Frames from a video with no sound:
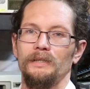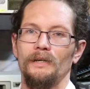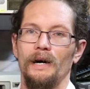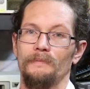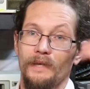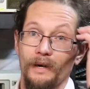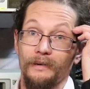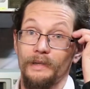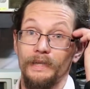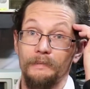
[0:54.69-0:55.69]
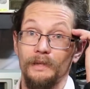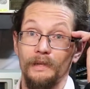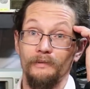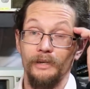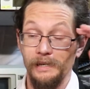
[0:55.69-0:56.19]
times now. It's
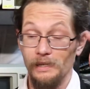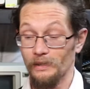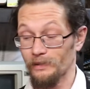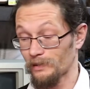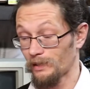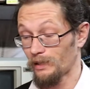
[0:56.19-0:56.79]
absolutely ridiculous.